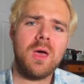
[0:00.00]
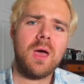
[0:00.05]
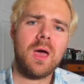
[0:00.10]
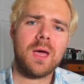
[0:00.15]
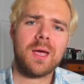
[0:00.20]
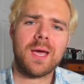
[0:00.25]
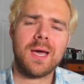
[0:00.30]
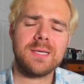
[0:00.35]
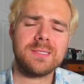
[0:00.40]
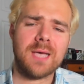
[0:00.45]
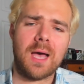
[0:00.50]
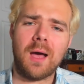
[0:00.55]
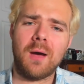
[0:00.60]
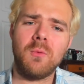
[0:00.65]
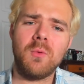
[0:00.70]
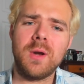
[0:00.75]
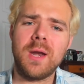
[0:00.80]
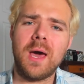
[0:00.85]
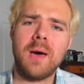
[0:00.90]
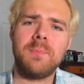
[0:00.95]
guys, I
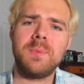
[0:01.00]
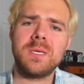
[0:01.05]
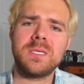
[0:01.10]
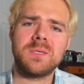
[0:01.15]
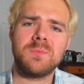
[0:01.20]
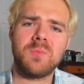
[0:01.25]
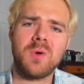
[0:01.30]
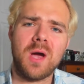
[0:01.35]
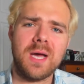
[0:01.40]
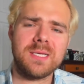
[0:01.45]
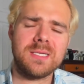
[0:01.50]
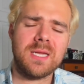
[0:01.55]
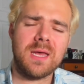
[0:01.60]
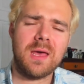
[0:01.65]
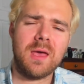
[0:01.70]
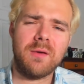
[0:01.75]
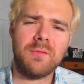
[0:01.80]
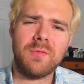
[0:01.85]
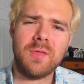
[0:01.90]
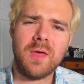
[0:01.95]
would not be surprised
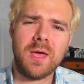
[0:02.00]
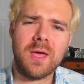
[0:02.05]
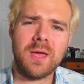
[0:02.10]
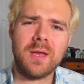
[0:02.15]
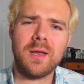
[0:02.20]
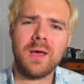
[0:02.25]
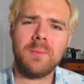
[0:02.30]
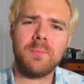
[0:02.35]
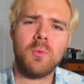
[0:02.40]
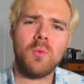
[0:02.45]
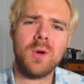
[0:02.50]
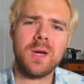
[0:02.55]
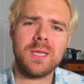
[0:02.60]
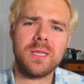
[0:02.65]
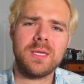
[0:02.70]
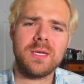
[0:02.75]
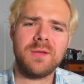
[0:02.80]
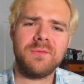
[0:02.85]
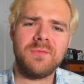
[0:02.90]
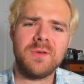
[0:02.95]
if they end up winning
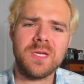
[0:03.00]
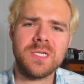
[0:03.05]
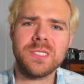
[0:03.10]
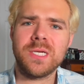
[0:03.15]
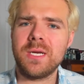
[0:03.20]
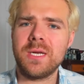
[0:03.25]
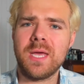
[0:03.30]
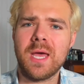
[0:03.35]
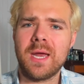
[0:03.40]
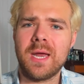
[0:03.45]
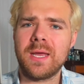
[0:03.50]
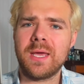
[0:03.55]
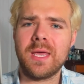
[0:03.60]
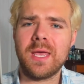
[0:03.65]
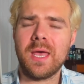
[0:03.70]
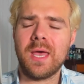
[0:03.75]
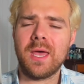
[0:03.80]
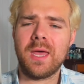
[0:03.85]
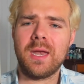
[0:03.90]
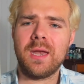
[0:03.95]
the division yet
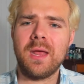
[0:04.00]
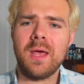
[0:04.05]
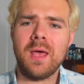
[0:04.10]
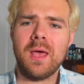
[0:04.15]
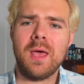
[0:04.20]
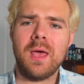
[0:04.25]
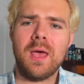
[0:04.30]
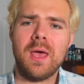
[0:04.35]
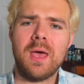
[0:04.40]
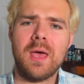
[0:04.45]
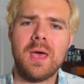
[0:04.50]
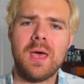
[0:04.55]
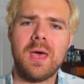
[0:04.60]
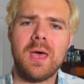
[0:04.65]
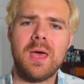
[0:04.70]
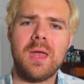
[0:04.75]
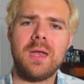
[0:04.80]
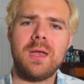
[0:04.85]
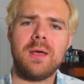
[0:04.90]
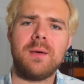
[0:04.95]
again
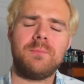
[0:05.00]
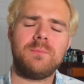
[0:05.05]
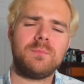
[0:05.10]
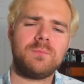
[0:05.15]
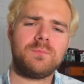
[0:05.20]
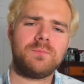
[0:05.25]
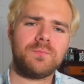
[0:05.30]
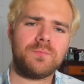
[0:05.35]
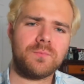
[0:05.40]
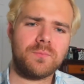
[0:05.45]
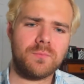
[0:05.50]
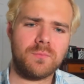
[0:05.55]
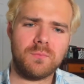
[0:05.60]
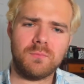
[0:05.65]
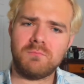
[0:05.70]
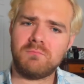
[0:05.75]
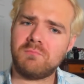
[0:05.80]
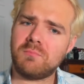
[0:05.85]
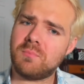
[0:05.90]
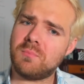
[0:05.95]
and
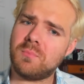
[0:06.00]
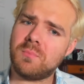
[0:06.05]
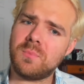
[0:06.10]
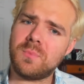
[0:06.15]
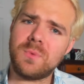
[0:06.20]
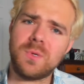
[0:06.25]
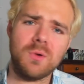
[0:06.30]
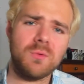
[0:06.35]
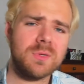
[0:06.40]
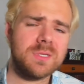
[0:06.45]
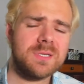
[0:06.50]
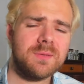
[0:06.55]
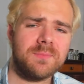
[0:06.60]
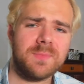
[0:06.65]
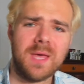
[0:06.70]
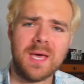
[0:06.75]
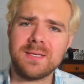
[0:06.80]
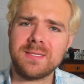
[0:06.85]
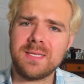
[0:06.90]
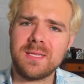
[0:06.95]
doing some
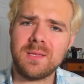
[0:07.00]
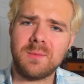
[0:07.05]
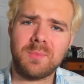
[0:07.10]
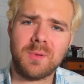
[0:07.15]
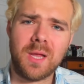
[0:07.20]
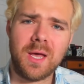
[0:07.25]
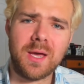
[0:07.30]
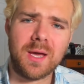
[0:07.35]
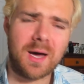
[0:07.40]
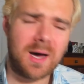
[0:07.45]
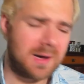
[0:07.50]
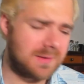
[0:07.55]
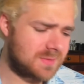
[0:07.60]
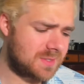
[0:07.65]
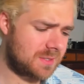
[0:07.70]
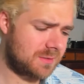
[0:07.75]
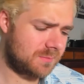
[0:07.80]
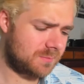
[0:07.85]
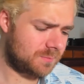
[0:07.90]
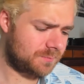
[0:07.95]
things in the
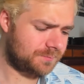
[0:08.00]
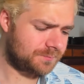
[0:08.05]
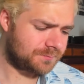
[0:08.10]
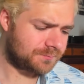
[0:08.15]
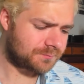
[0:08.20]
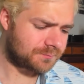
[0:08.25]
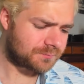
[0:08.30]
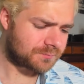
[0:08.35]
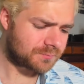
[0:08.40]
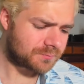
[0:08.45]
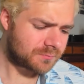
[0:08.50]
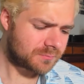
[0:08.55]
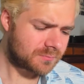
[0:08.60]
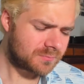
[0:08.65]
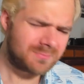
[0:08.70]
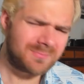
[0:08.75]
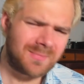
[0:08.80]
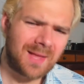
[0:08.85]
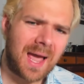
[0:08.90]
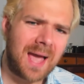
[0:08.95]
playoffs.
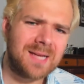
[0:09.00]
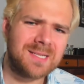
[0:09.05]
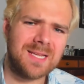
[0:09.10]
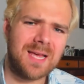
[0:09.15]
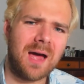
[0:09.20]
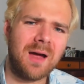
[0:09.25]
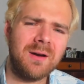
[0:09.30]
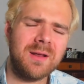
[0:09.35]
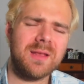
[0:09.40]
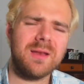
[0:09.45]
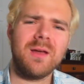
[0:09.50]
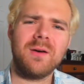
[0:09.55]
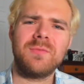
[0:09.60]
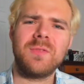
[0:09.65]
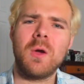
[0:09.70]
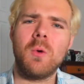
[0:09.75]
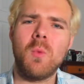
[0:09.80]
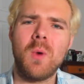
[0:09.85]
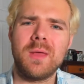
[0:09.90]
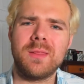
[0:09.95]
Actually, I don't even know if
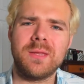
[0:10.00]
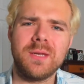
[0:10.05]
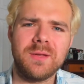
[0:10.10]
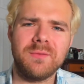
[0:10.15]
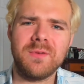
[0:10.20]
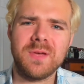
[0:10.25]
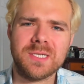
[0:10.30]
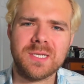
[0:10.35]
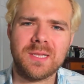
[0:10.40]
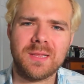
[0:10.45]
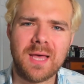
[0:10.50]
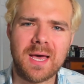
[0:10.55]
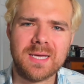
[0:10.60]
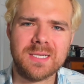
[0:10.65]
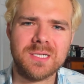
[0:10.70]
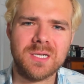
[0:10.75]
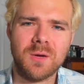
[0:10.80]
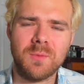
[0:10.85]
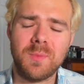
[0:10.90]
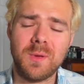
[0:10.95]
they won the division
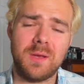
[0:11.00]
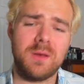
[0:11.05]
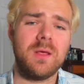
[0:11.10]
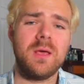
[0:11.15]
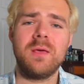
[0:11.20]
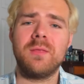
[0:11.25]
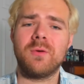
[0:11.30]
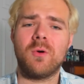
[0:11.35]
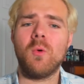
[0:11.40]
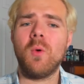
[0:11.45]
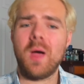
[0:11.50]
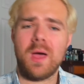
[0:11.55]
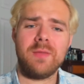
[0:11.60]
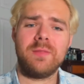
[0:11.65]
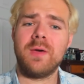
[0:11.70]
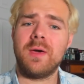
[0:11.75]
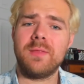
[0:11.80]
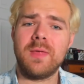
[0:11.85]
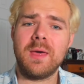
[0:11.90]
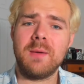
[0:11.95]
last year, but either way,
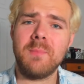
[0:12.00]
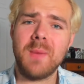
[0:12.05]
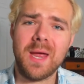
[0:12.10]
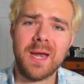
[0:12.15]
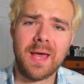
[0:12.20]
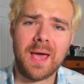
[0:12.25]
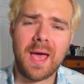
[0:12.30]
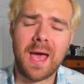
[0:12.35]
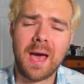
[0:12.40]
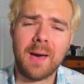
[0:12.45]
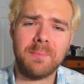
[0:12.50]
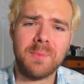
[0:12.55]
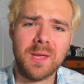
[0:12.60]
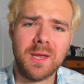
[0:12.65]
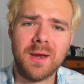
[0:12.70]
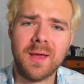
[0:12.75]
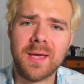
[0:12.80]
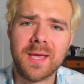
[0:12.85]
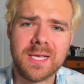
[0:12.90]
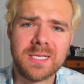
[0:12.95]
they made it
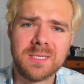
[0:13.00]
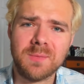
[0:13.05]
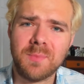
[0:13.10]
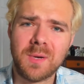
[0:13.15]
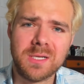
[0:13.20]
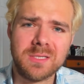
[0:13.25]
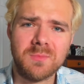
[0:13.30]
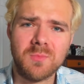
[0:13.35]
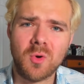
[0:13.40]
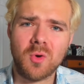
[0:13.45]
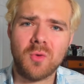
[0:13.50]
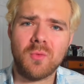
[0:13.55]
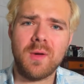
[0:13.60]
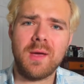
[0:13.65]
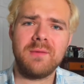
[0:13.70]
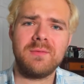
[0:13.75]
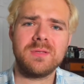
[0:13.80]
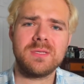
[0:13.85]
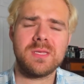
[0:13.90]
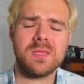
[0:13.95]
happen against the Baltimore
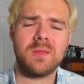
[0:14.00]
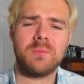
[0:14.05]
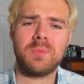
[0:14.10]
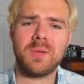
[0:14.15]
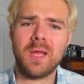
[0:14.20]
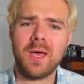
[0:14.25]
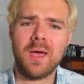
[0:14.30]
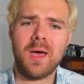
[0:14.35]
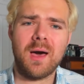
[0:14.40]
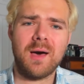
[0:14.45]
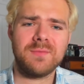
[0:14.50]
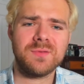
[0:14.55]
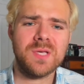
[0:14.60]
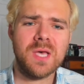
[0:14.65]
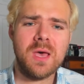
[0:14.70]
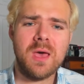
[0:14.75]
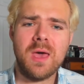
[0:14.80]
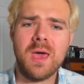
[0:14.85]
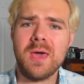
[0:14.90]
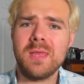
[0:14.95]
Ravens in the playoffs,
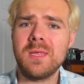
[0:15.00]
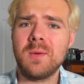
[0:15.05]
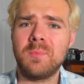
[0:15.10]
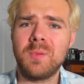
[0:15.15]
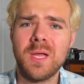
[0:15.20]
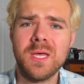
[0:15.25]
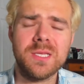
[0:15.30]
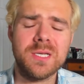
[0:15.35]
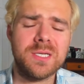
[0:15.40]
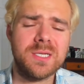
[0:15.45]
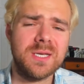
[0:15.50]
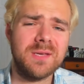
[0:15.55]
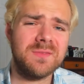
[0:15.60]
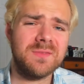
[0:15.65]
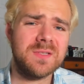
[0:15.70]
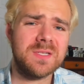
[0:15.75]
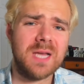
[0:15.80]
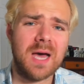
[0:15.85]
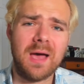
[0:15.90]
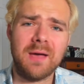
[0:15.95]
and they played the
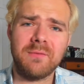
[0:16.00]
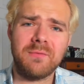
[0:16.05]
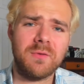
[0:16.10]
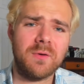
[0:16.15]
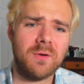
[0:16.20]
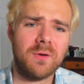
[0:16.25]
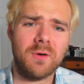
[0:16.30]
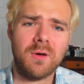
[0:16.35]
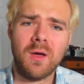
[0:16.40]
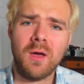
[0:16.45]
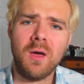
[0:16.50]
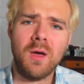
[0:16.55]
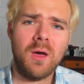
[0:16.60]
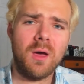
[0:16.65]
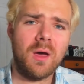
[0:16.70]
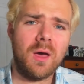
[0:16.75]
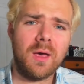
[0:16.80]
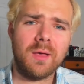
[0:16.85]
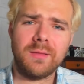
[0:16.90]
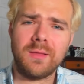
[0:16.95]
Chiefs tight for
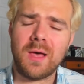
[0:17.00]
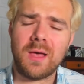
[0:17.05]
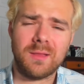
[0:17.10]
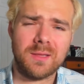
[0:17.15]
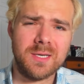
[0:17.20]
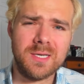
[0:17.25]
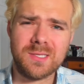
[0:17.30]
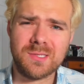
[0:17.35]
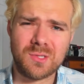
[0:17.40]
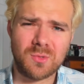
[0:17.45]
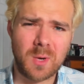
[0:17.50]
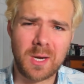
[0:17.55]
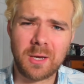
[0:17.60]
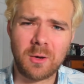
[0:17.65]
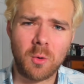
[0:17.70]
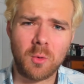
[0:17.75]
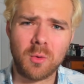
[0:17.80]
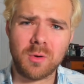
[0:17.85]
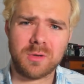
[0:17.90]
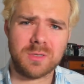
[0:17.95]
at least 3
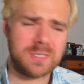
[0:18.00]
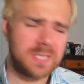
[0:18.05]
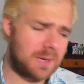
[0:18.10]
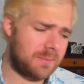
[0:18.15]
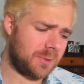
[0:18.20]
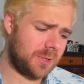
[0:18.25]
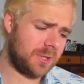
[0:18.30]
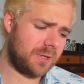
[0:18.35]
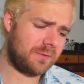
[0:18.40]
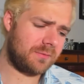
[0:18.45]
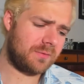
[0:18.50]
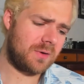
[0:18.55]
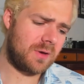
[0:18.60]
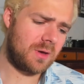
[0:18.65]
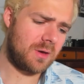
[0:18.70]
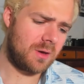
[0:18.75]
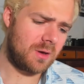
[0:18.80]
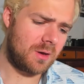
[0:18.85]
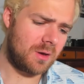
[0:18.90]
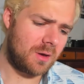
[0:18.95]
quarters, I believe.
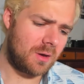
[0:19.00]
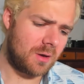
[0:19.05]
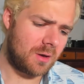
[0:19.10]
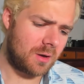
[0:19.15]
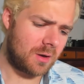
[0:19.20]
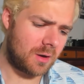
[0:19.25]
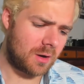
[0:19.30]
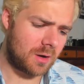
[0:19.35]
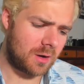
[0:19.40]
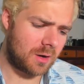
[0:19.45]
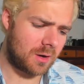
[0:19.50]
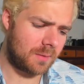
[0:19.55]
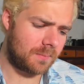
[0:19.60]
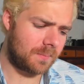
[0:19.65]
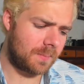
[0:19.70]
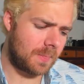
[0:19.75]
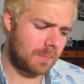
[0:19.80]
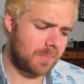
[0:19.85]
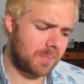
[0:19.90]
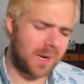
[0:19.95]

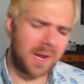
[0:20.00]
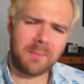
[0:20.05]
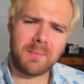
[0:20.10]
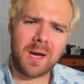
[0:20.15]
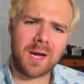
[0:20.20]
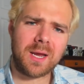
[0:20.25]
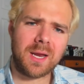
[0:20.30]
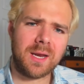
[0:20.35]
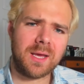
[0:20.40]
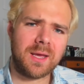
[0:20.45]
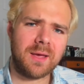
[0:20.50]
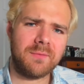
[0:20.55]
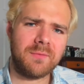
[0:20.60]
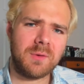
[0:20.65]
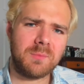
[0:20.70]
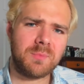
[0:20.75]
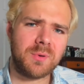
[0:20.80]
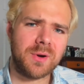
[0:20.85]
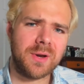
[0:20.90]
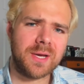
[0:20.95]
But I'm not going to give
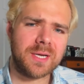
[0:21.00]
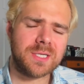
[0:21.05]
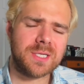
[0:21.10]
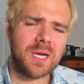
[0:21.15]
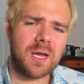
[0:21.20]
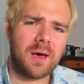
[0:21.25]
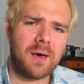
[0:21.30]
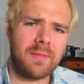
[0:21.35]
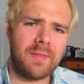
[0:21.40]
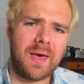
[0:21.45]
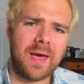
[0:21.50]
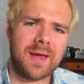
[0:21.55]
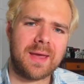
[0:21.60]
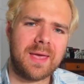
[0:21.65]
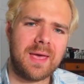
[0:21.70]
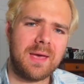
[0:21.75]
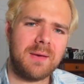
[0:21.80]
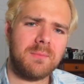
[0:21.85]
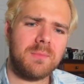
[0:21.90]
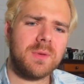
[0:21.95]
a prediction on that
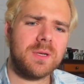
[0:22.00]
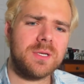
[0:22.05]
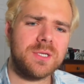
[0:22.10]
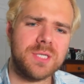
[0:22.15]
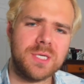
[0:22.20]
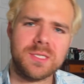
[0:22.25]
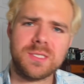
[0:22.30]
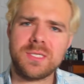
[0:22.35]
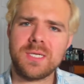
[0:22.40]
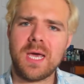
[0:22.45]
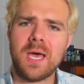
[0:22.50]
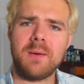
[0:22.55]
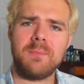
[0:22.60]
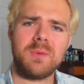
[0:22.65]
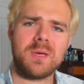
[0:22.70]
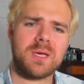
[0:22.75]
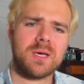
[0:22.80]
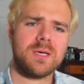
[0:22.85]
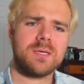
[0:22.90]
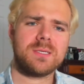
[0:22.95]
game just yet
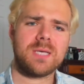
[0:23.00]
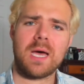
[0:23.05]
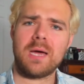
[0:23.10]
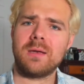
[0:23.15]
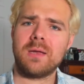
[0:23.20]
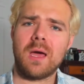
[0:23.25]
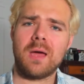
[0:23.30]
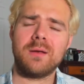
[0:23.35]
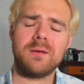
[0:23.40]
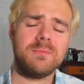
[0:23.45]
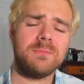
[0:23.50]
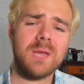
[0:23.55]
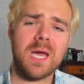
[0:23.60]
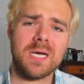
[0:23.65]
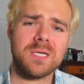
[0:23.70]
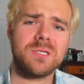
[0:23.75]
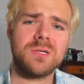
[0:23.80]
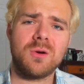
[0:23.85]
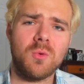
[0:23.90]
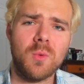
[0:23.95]
because I'm
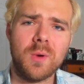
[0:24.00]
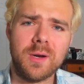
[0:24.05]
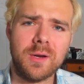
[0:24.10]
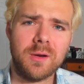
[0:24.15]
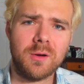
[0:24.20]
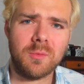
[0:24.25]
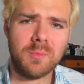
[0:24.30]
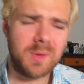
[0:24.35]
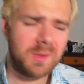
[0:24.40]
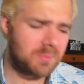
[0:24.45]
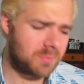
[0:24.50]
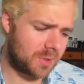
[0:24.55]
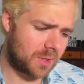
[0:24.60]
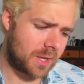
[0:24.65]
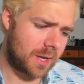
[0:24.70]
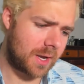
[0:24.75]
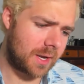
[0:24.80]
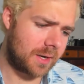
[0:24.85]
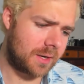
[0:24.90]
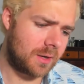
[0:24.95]
not sure when it'll be
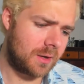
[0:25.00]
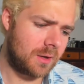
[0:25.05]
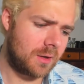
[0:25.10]
played.